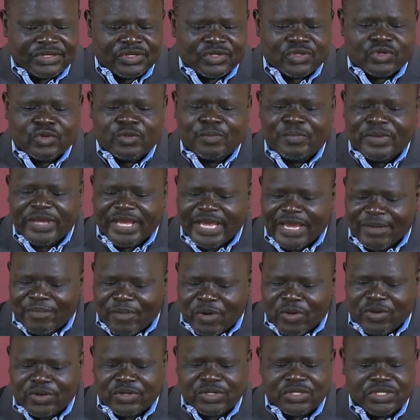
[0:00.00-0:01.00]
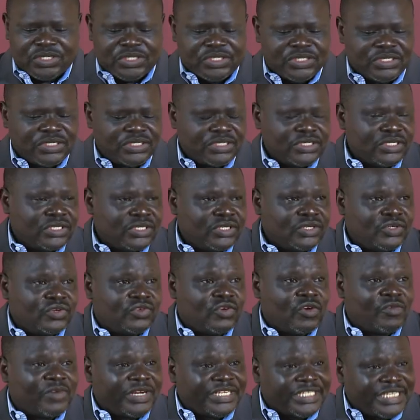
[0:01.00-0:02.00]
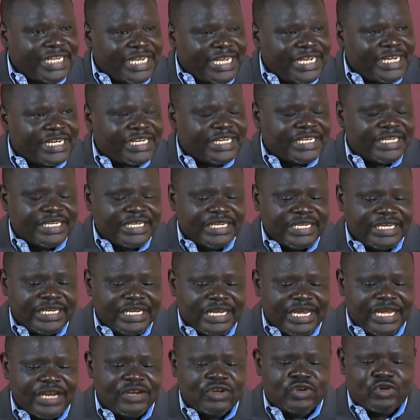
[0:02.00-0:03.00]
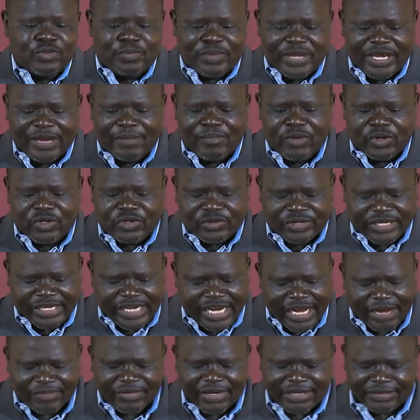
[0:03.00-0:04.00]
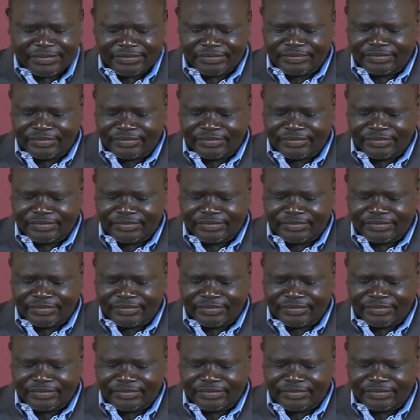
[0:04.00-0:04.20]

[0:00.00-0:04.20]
to be able to overtake, and to be able to recover.